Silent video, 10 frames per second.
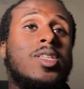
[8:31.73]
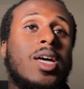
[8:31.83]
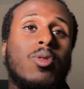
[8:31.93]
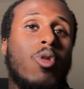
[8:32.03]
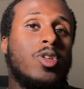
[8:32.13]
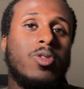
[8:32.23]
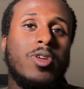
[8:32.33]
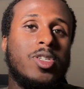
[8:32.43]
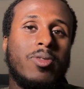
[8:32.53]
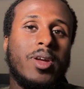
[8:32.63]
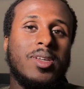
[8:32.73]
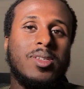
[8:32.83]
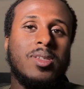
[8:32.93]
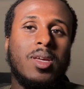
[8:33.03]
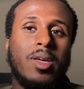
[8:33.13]
the wrong generation, right?
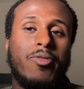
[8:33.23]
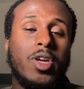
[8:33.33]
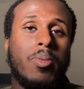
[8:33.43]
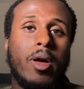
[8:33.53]
Because think about it,